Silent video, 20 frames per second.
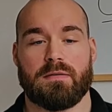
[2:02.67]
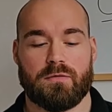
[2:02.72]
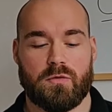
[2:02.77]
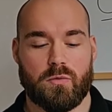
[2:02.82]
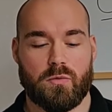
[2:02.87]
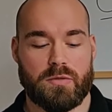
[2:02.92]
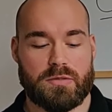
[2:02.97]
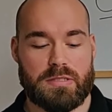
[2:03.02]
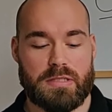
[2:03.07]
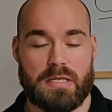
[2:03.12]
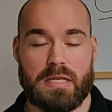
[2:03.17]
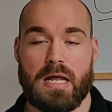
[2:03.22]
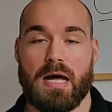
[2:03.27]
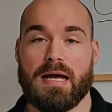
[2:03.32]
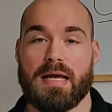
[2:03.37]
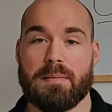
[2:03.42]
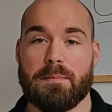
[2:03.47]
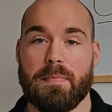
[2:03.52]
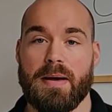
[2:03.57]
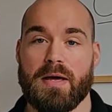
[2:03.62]
If you were to
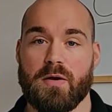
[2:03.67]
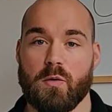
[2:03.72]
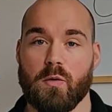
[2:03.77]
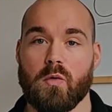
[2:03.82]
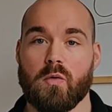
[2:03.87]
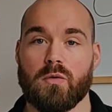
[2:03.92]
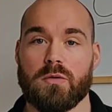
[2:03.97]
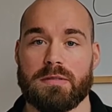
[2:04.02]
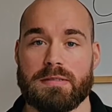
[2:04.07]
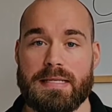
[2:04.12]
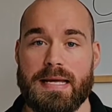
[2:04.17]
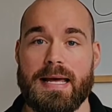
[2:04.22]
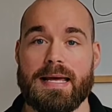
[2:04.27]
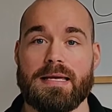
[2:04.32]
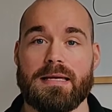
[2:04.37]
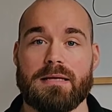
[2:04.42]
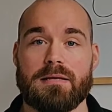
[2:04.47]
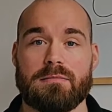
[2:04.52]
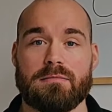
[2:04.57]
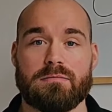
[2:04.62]
lie in bed all
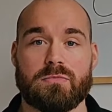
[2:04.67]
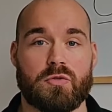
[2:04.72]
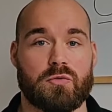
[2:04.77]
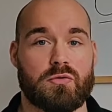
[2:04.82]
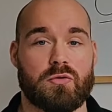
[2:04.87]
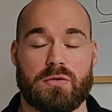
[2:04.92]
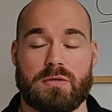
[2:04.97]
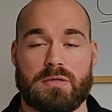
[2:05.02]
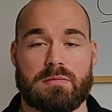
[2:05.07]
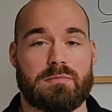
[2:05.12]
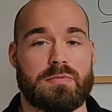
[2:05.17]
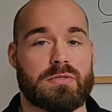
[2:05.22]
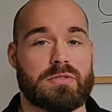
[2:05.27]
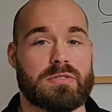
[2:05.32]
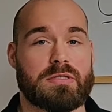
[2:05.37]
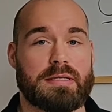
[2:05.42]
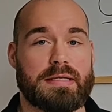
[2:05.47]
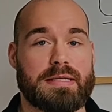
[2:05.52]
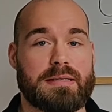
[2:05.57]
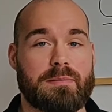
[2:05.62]
day, do nothing but
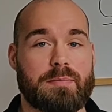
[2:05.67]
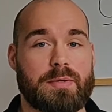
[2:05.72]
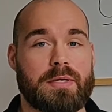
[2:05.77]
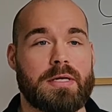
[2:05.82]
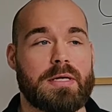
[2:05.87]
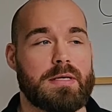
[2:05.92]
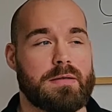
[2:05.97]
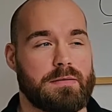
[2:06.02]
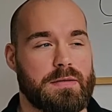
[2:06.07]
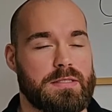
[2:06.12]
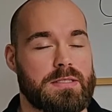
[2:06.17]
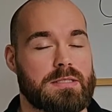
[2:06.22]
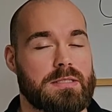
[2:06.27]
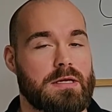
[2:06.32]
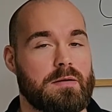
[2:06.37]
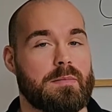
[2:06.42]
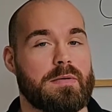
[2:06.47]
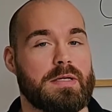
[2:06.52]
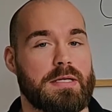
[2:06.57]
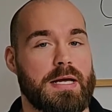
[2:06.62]
sleep, this is
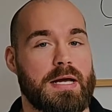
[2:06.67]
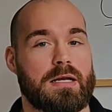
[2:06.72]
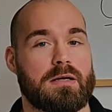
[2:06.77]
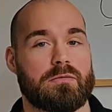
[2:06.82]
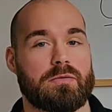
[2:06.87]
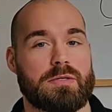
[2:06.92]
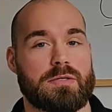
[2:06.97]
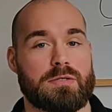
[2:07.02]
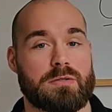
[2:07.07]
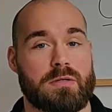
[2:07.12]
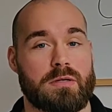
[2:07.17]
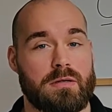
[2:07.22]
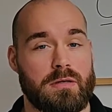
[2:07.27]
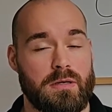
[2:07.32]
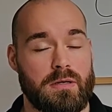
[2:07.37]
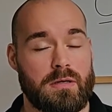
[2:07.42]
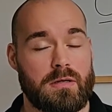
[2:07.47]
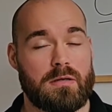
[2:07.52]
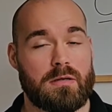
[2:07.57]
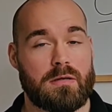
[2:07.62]
how many calories
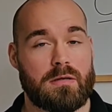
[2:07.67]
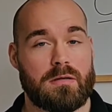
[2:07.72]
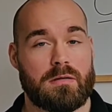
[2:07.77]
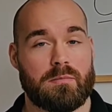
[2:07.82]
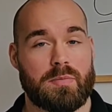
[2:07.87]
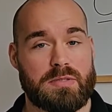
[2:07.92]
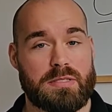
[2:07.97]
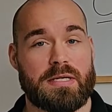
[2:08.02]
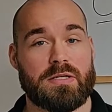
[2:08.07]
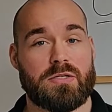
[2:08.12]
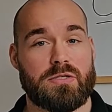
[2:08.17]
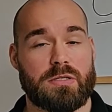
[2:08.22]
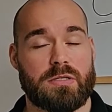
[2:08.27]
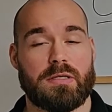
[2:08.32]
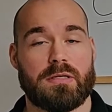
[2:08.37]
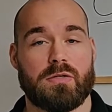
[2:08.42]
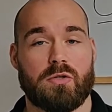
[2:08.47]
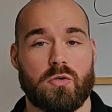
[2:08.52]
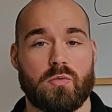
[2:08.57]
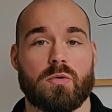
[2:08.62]

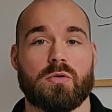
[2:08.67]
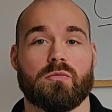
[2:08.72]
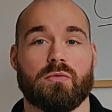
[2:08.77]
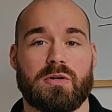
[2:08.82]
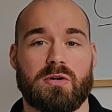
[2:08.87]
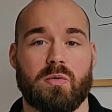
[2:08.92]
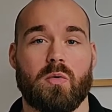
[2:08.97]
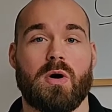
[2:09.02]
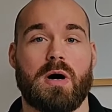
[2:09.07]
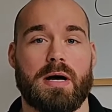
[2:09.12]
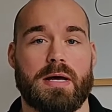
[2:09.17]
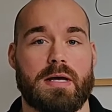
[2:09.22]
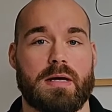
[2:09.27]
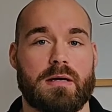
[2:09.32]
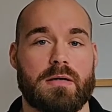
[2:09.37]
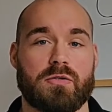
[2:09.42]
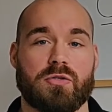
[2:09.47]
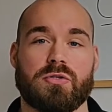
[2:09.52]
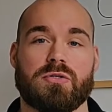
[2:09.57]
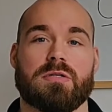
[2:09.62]
potentially you would
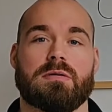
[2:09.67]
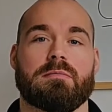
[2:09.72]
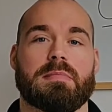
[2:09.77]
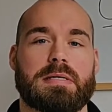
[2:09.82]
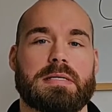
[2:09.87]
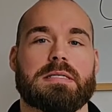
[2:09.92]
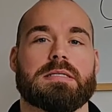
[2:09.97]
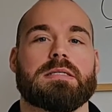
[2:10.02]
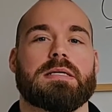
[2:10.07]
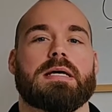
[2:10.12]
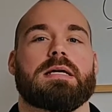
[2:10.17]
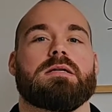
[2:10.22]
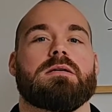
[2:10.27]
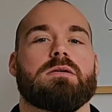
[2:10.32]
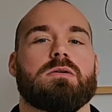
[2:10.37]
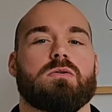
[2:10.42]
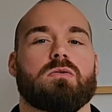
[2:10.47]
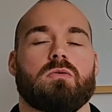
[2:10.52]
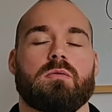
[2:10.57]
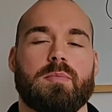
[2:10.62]
require just to
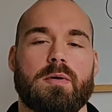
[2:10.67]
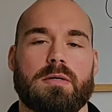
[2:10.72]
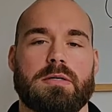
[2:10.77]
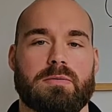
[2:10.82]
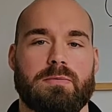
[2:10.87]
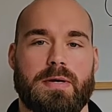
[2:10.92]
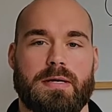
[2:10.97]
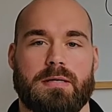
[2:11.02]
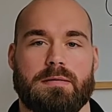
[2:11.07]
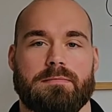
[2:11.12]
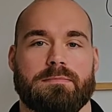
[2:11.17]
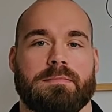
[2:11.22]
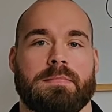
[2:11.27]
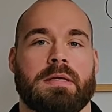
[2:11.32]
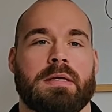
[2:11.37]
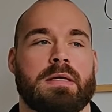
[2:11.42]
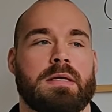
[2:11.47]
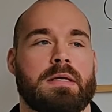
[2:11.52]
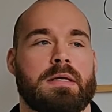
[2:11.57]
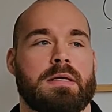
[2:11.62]
maintain your body weight.
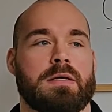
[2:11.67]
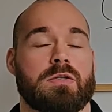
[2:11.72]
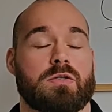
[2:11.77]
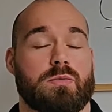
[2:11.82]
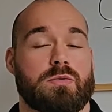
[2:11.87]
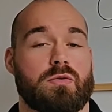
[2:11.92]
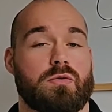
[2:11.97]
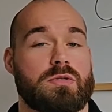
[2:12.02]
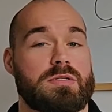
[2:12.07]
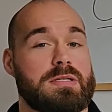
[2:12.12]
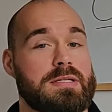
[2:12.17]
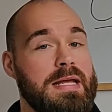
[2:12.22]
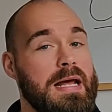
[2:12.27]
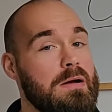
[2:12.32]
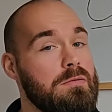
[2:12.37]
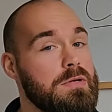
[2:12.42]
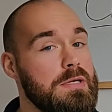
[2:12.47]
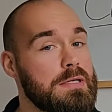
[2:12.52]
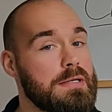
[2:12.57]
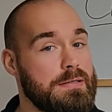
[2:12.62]
So in order to
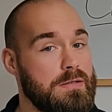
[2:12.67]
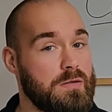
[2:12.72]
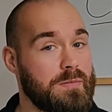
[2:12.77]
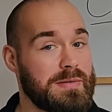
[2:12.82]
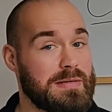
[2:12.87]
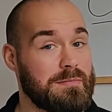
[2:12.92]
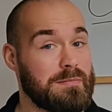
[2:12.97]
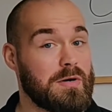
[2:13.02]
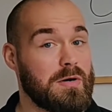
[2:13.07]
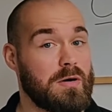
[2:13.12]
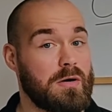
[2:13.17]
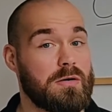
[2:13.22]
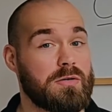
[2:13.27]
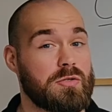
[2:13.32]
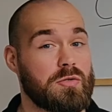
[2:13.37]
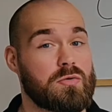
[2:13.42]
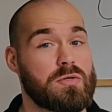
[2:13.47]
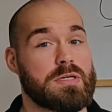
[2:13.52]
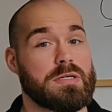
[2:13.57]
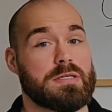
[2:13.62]
calculate your BMR,
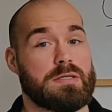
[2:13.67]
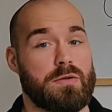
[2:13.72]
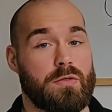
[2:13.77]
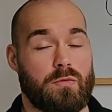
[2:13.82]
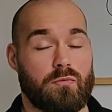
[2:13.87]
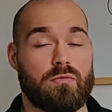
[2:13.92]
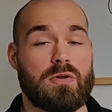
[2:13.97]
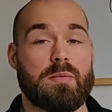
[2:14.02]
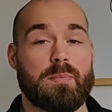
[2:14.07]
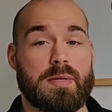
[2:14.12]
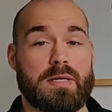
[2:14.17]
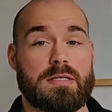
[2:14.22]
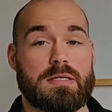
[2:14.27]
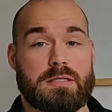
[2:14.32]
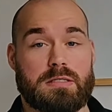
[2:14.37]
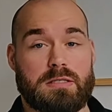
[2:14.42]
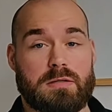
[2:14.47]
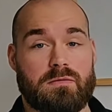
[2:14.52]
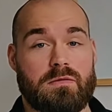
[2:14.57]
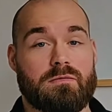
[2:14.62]
you're going to need 3
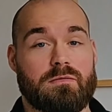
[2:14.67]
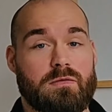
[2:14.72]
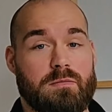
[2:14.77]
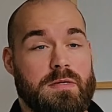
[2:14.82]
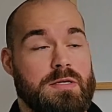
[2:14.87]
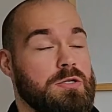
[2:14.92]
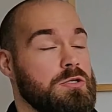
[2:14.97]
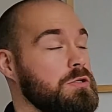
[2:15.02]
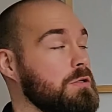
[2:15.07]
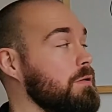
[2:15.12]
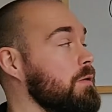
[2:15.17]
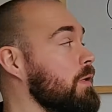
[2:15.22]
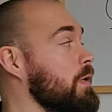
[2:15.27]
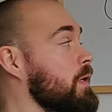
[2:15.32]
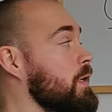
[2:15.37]
pieces of information.